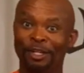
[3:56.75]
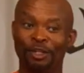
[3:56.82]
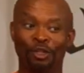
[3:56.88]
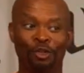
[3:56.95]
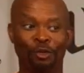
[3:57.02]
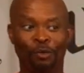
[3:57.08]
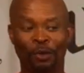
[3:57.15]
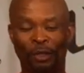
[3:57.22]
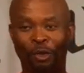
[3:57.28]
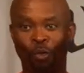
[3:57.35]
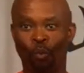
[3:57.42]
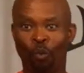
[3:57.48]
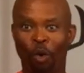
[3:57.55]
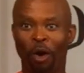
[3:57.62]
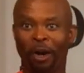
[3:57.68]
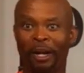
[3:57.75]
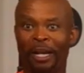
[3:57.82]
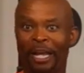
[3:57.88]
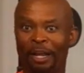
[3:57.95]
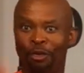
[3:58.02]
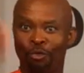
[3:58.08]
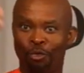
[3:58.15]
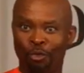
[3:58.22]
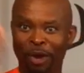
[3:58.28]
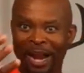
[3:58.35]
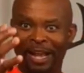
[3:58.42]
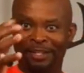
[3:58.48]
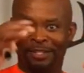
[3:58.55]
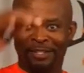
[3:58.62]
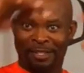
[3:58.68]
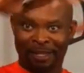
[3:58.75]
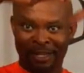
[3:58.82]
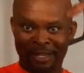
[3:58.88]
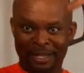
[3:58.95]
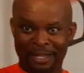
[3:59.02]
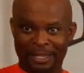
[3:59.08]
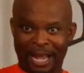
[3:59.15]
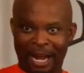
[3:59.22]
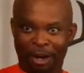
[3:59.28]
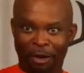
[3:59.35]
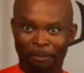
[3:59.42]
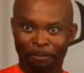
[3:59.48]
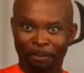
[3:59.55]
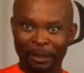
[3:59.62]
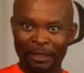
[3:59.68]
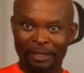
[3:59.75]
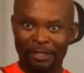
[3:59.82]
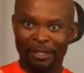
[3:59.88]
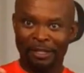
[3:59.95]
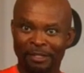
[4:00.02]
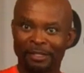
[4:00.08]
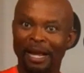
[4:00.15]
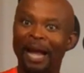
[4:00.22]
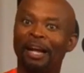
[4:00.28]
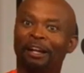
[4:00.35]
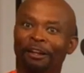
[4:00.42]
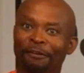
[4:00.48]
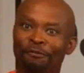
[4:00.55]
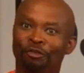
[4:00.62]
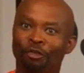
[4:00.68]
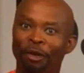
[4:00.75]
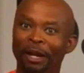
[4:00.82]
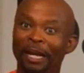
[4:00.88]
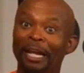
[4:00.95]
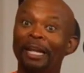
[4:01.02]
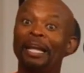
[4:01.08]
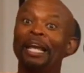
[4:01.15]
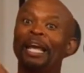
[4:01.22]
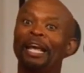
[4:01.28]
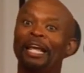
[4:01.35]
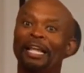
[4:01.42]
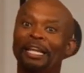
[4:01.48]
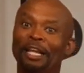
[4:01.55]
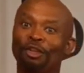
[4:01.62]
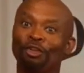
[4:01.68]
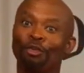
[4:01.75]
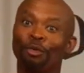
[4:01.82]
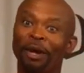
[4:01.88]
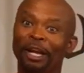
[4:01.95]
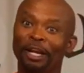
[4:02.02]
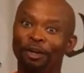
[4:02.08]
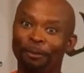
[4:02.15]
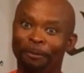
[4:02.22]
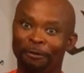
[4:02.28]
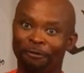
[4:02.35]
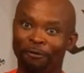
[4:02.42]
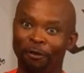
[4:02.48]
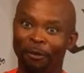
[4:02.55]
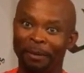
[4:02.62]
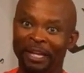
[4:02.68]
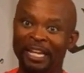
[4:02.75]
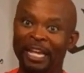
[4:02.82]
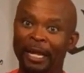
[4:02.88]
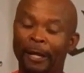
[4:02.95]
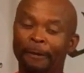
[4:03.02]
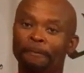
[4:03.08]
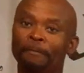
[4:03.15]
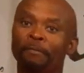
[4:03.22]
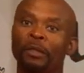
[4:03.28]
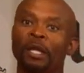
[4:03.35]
So with the work and rest, that completes cycle of training. And then you're ready to perform again.